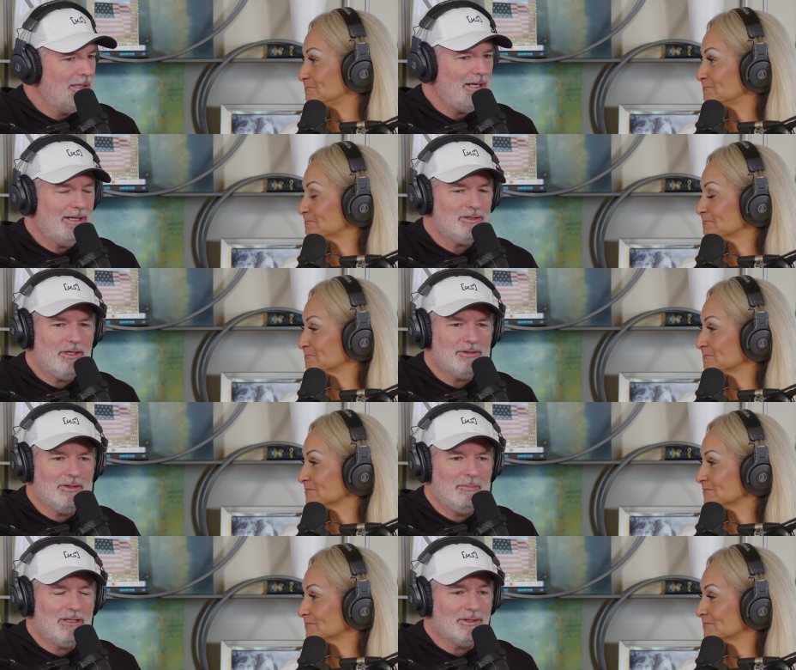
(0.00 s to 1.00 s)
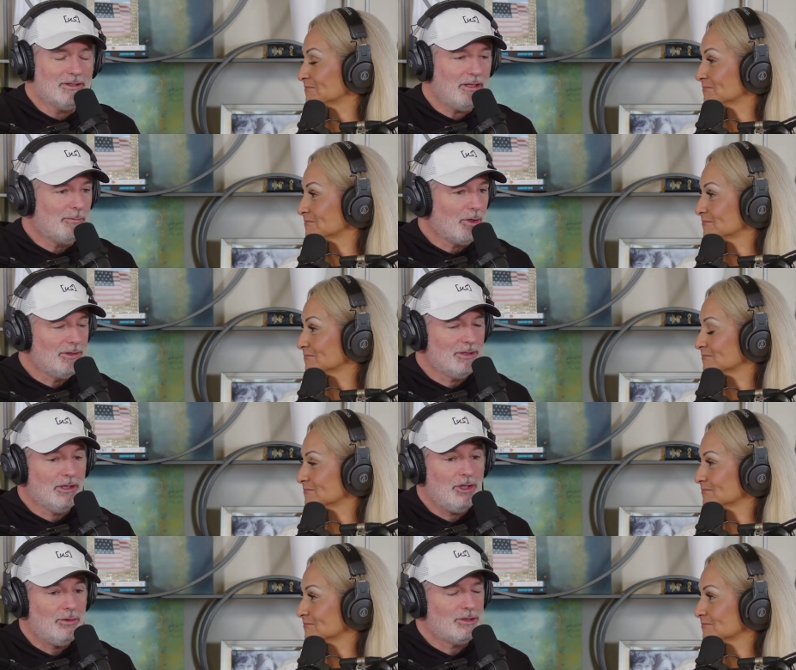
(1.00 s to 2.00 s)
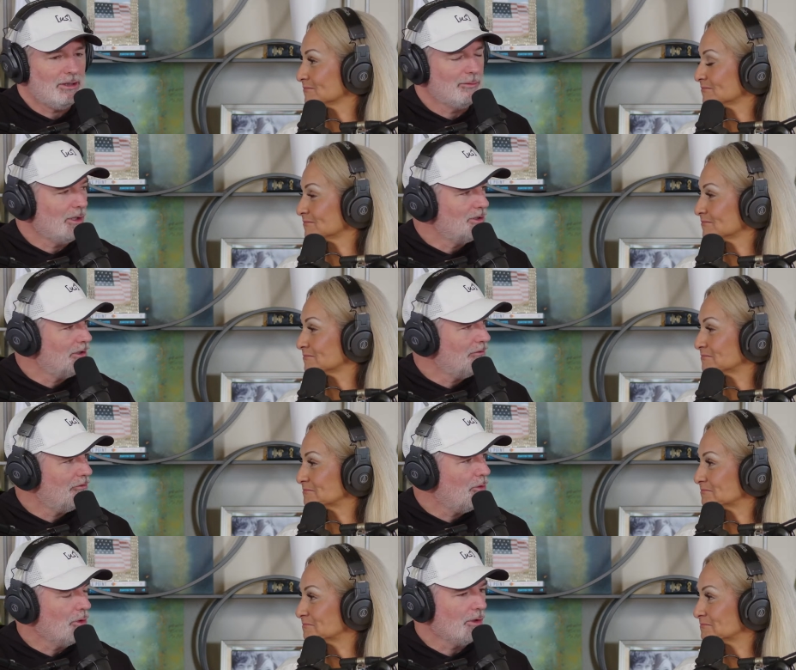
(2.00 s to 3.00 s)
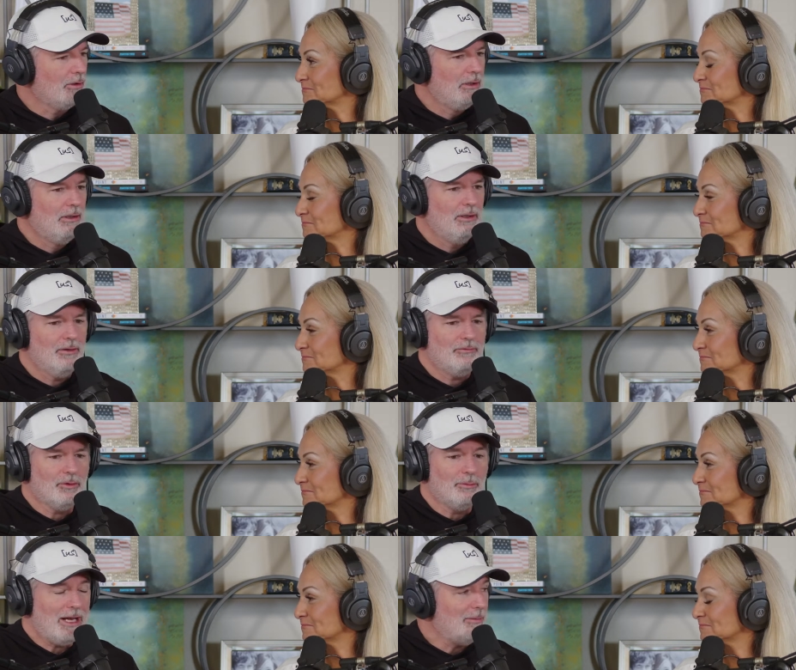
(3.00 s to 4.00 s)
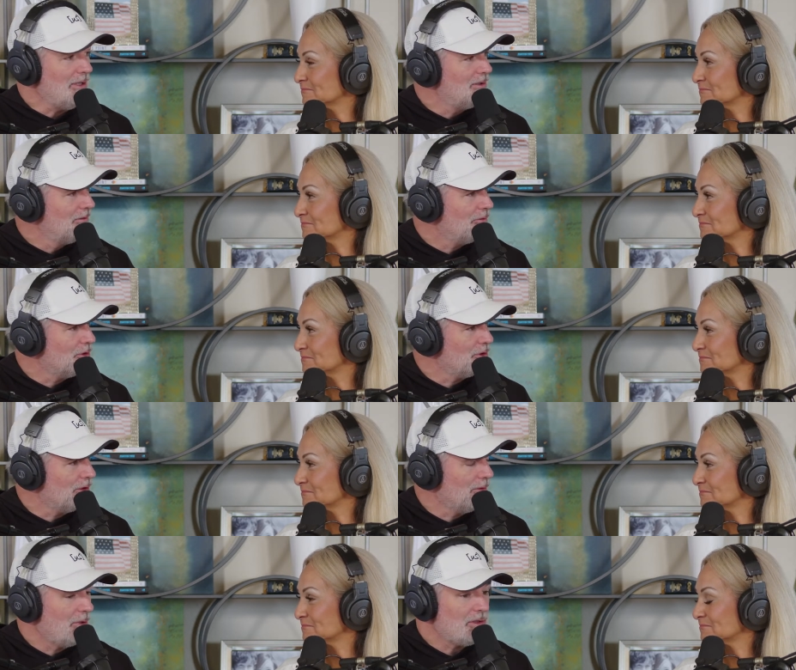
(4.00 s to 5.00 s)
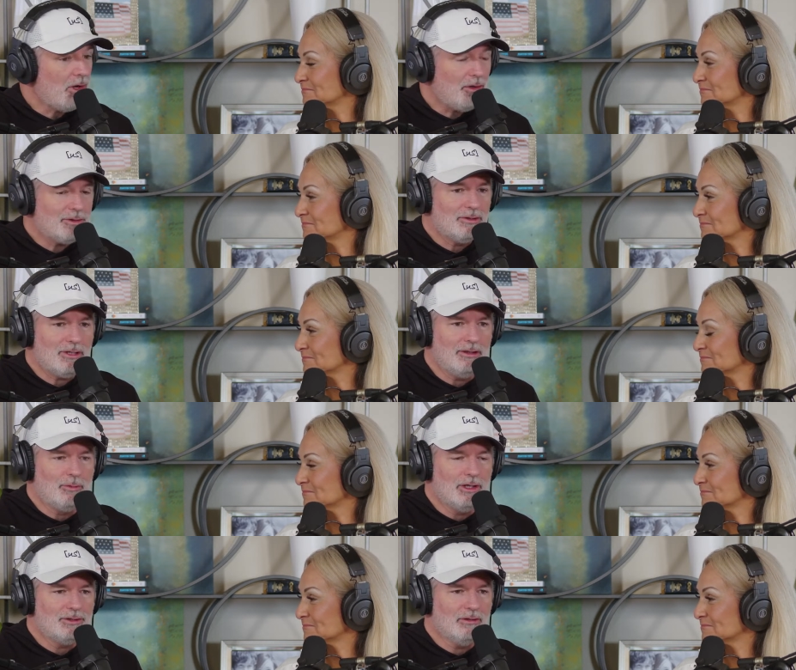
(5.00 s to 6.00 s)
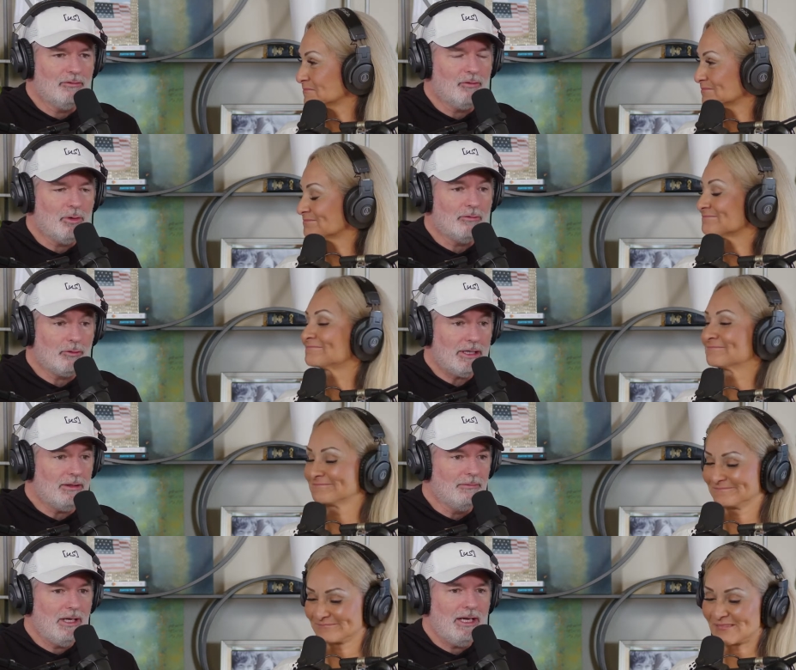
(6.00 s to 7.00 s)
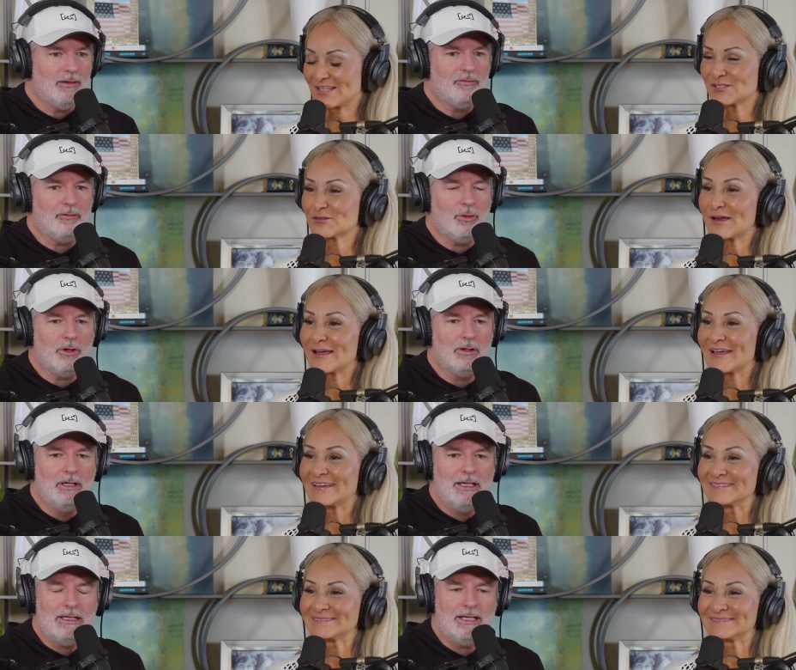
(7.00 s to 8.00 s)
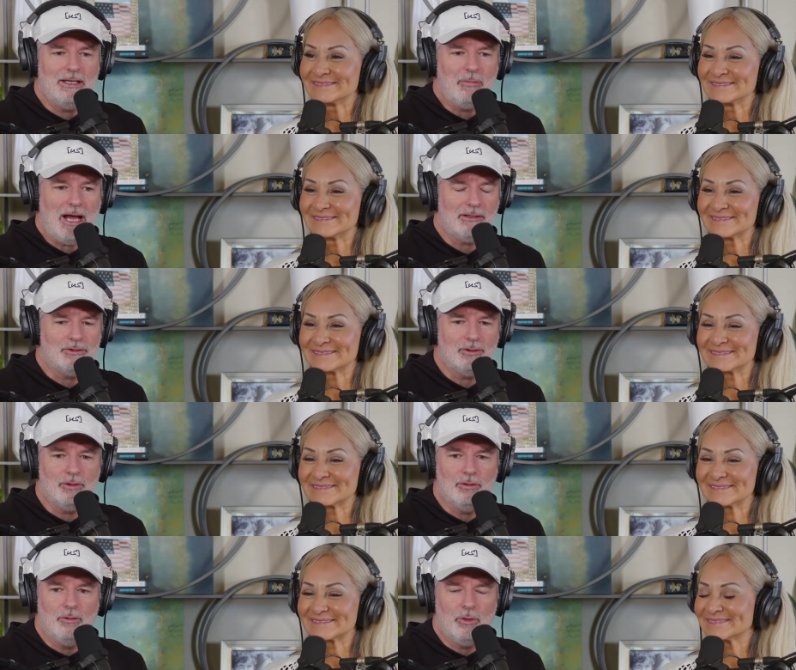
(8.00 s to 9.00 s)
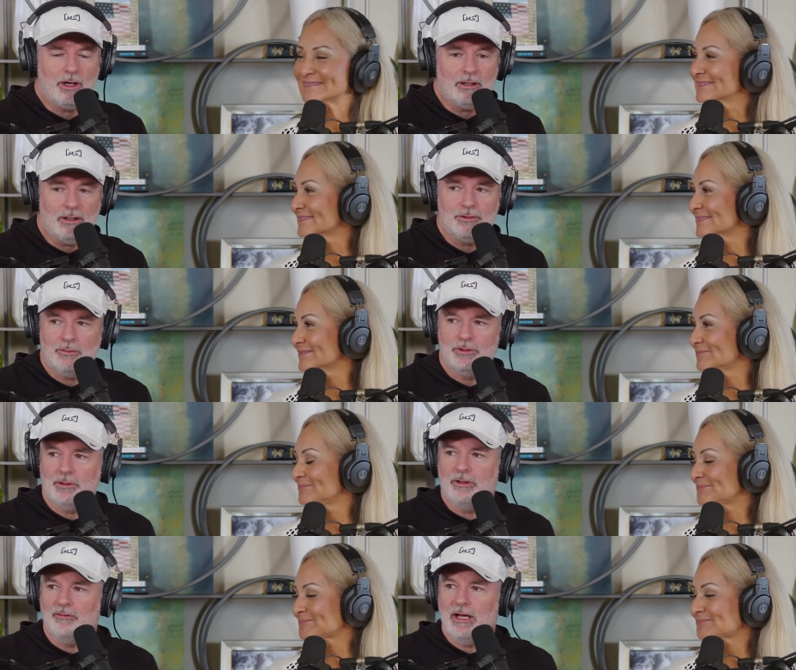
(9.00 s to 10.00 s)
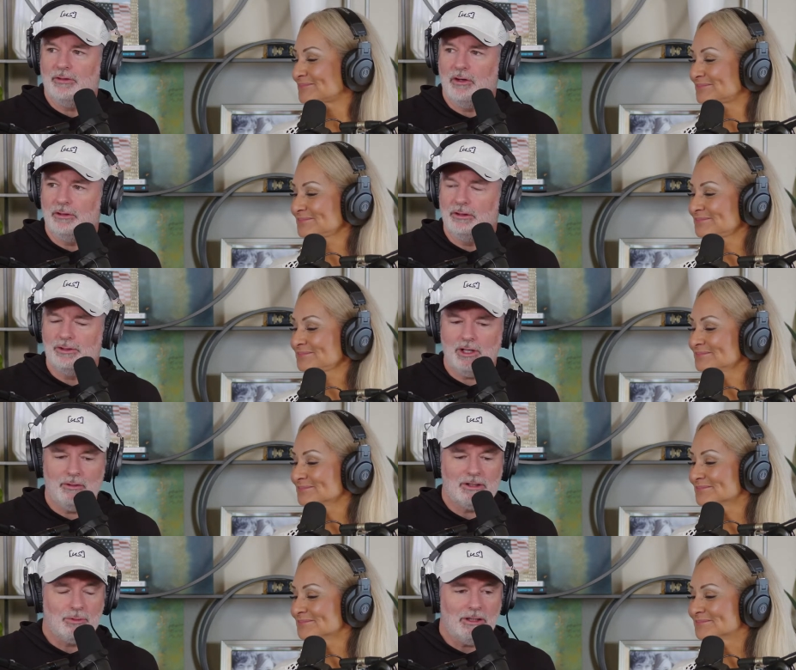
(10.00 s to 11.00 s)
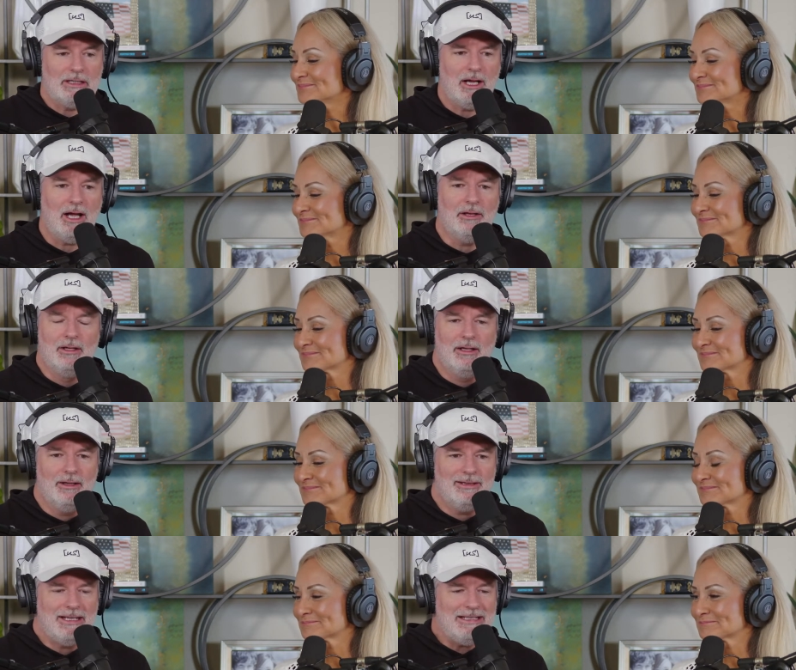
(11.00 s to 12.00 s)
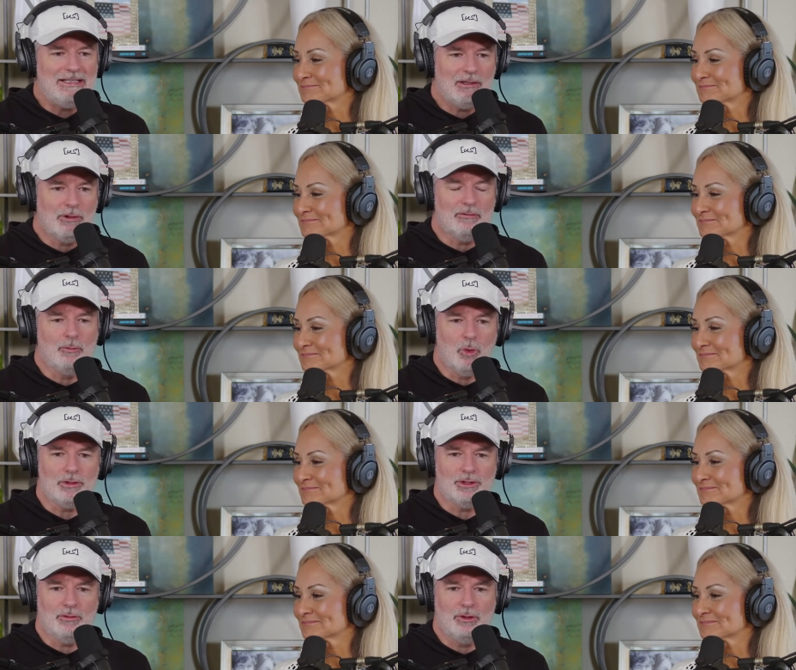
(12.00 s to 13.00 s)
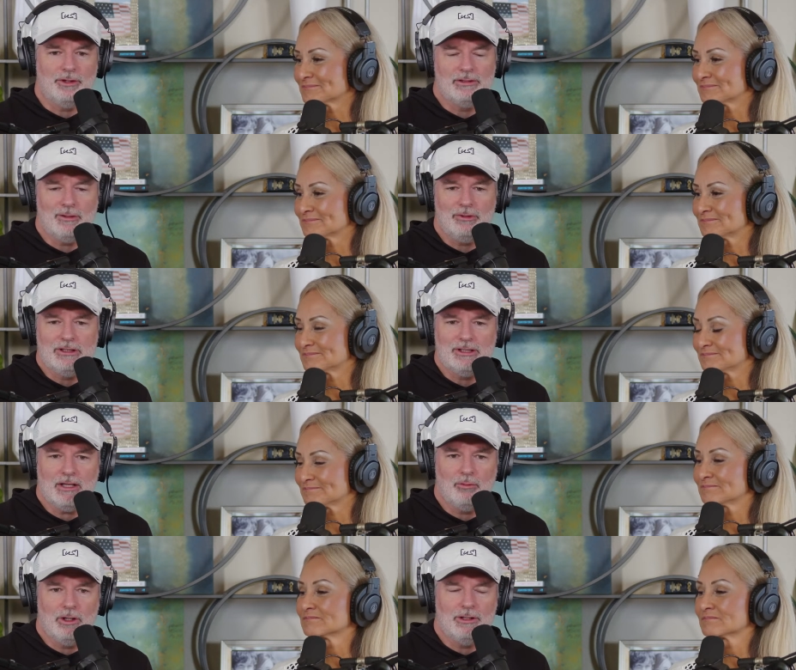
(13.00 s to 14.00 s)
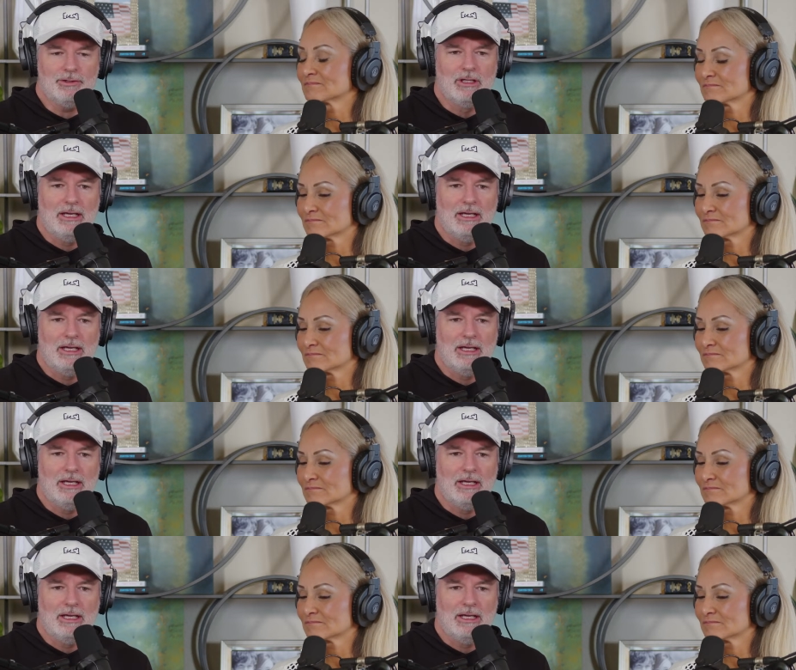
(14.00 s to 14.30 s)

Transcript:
Speaker 1: Yeah, and it's also I mean it's a celebration, a huge celebration for for babies for sure, but it's also a celebration for freedom and That's for right. getting back to what our country was really founded on. Because yeah. you know, it's really not. They didn't get rid of abortion. What they simply said was